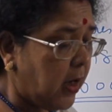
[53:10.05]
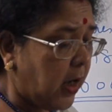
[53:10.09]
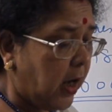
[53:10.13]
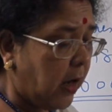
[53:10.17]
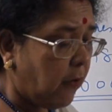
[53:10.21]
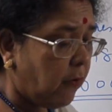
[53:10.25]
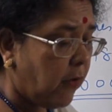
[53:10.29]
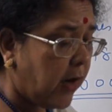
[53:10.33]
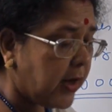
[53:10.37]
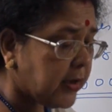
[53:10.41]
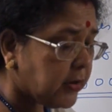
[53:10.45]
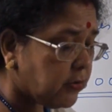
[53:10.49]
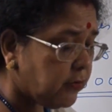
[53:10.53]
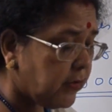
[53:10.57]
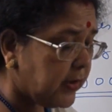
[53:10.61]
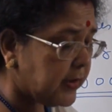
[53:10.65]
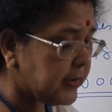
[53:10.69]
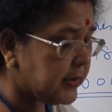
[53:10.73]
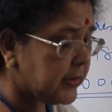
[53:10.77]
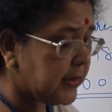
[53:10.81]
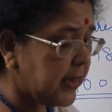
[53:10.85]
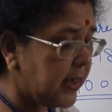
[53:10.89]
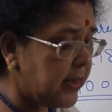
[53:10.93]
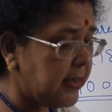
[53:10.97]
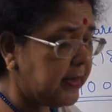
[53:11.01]
what
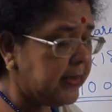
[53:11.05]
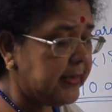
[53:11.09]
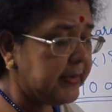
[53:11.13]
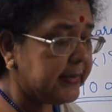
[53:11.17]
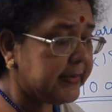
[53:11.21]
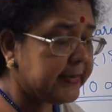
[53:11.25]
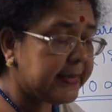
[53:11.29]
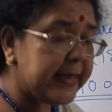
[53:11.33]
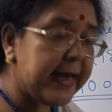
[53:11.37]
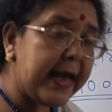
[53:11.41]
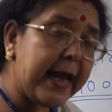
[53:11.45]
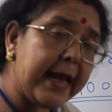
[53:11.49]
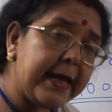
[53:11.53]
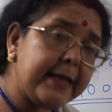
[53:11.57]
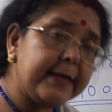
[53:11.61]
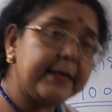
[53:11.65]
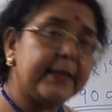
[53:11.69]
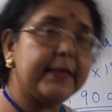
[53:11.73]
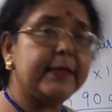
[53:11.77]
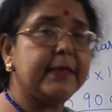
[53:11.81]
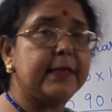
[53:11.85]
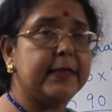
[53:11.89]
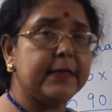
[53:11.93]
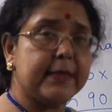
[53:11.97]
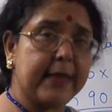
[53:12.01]
was the change
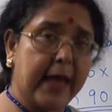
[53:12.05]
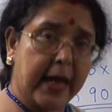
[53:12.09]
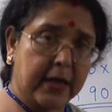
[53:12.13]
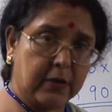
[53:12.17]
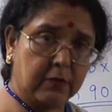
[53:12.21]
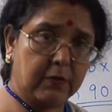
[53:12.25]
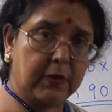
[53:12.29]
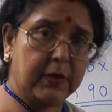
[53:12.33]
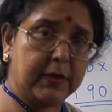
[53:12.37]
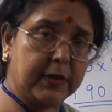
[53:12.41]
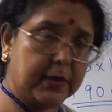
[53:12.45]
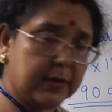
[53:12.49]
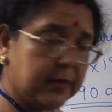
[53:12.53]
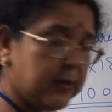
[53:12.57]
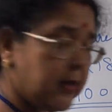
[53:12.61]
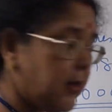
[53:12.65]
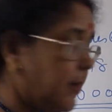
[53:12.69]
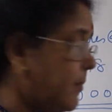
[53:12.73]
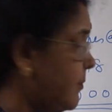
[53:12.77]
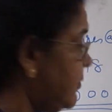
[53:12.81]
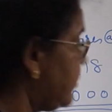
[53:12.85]
in his annual income.